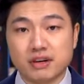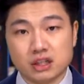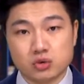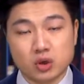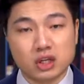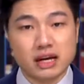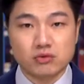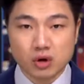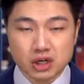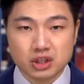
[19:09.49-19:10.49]
Venezuela
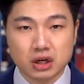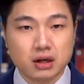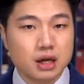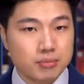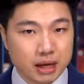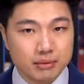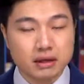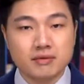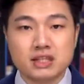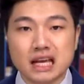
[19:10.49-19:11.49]
and Russia, maybe
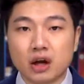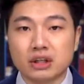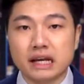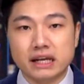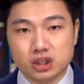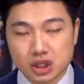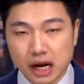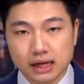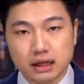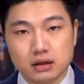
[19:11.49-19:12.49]
even Saudi and
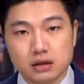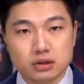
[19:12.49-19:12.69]
China.